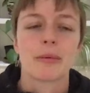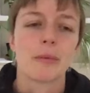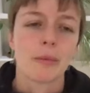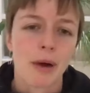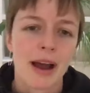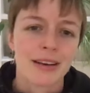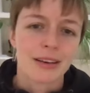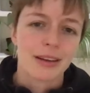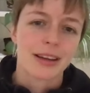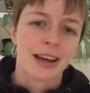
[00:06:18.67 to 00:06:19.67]
what
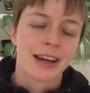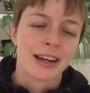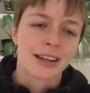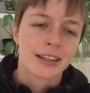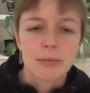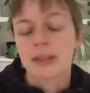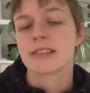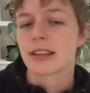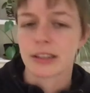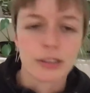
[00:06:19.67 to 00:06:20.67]

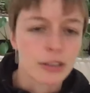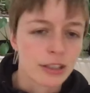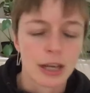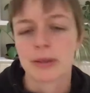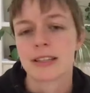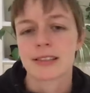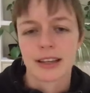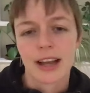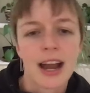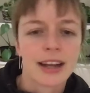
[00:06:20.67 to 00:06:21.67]
companies like Google, companies
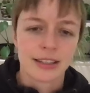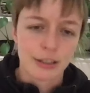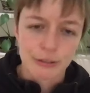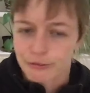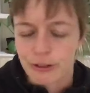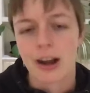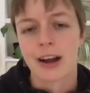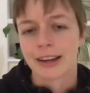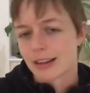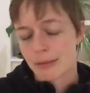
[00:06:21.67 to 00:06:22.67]
like IDEO,
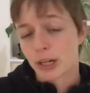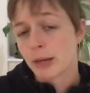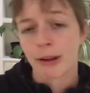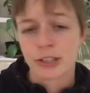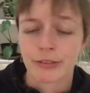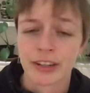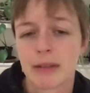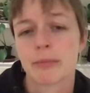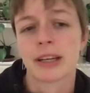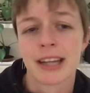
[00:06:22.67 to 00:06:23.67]
Frog, and pretty much every
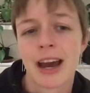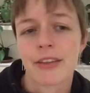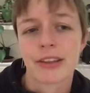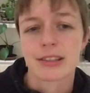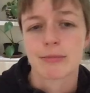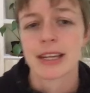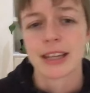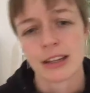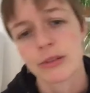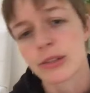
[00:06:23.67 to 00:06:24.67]
company now that's
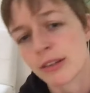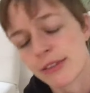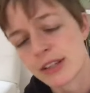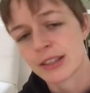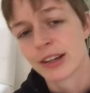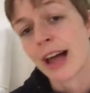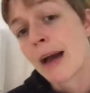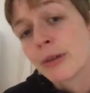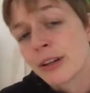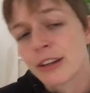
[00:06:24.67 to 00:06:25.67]
making use of these
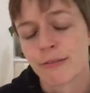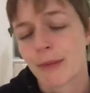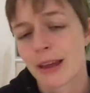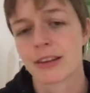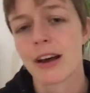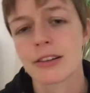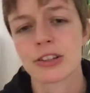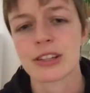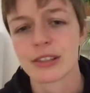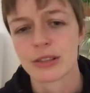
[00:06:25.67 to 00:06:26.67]
collaborative
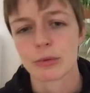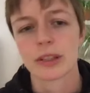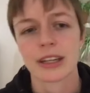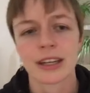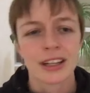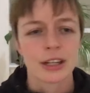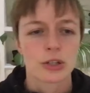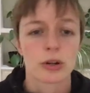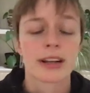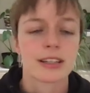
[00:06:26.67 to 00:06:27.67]
methodologies is really
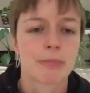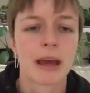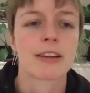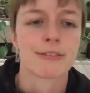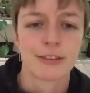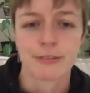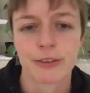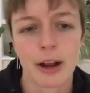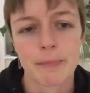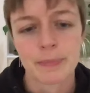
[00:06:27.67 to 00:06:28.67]
trying to benefit
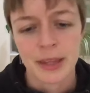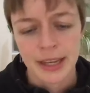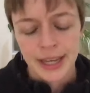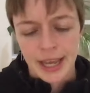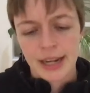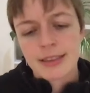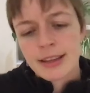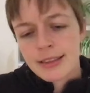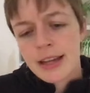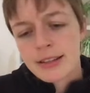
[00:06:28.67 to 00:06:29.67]
from. And I think